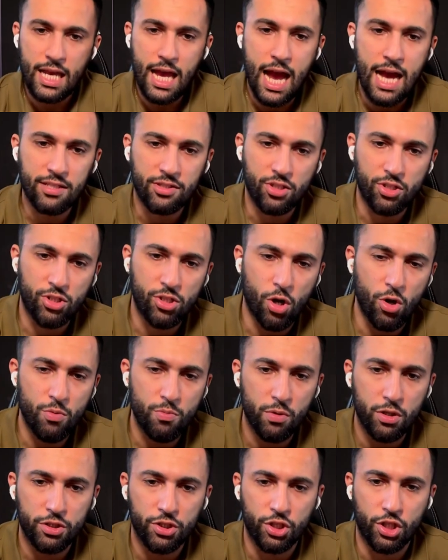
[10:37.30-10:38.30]
has so
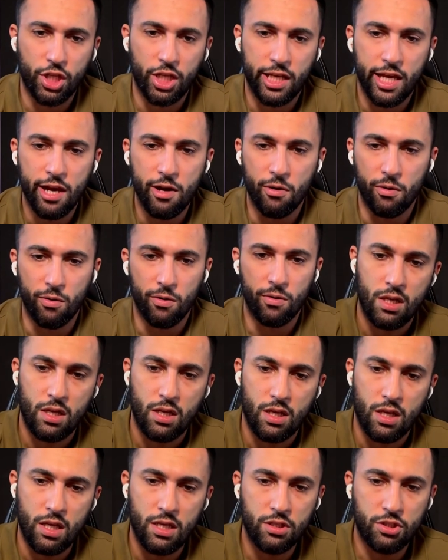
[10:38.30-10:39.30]
much guilt.
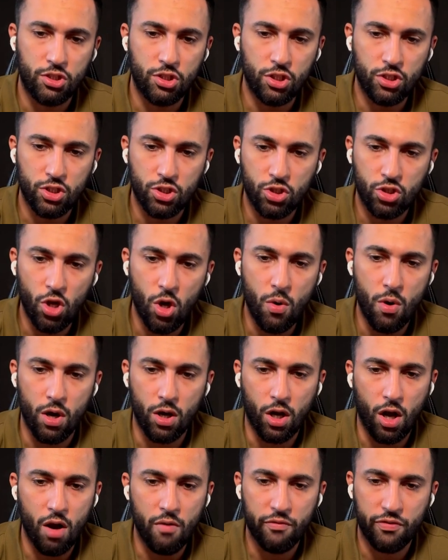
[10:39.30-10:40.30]
He's just so
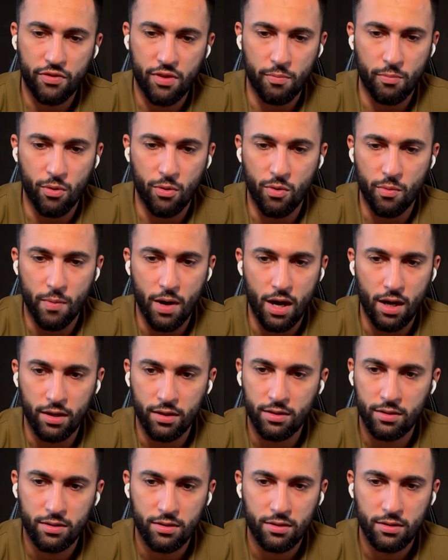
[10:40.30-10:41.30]
uncomfortable,
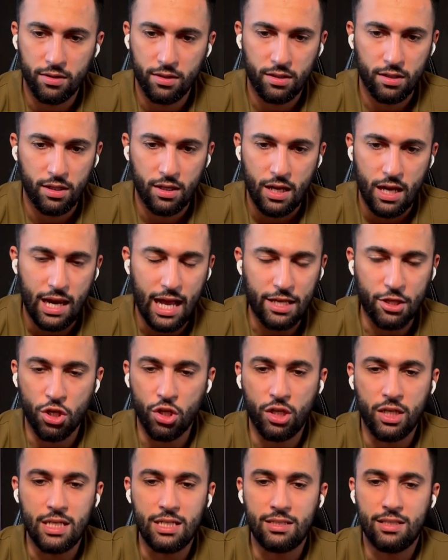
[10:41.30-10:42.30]
man. Like you
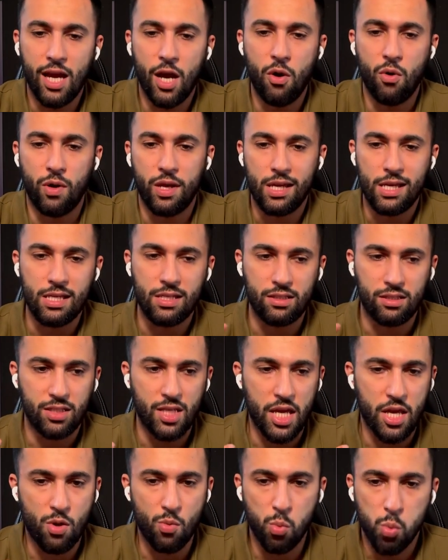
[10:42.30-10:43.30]
can tell he's
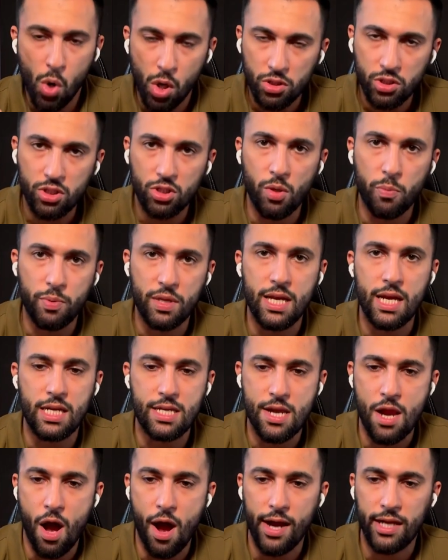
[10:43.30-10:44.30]
he wants to be a
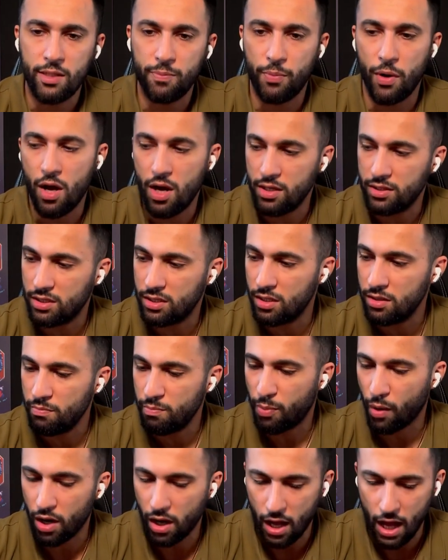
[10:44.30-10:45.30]
nice person,
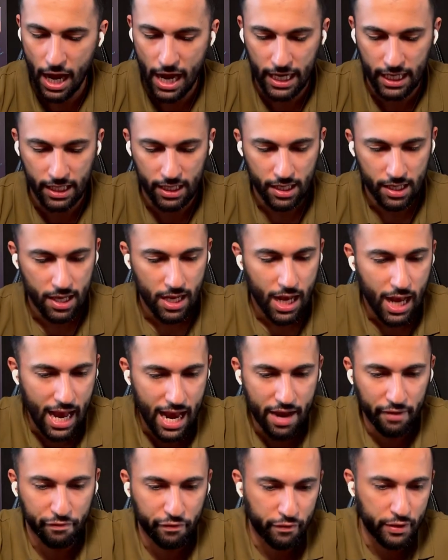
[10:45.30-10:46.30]
but like
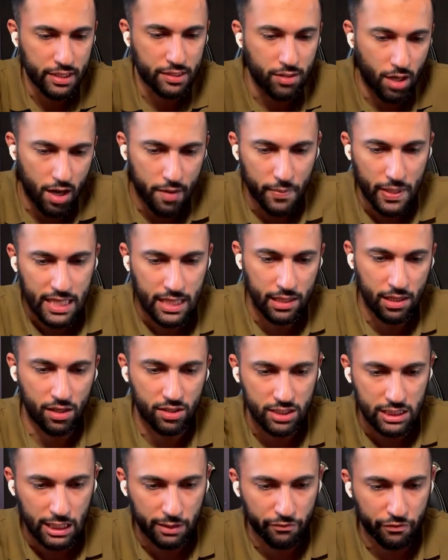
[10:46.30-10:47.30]
every time he
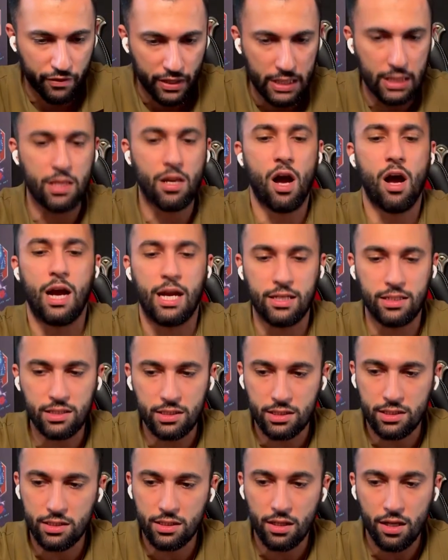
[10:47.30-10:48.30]
does something
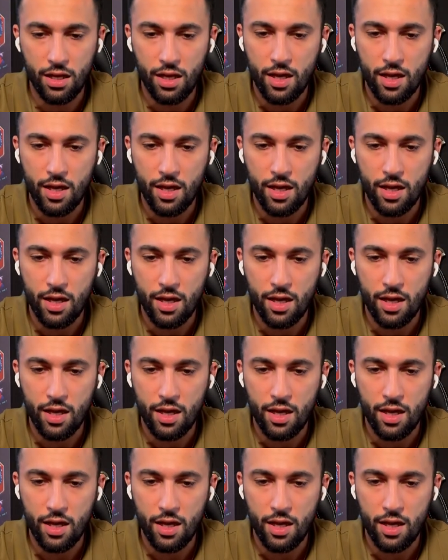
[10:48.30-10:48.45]
nice,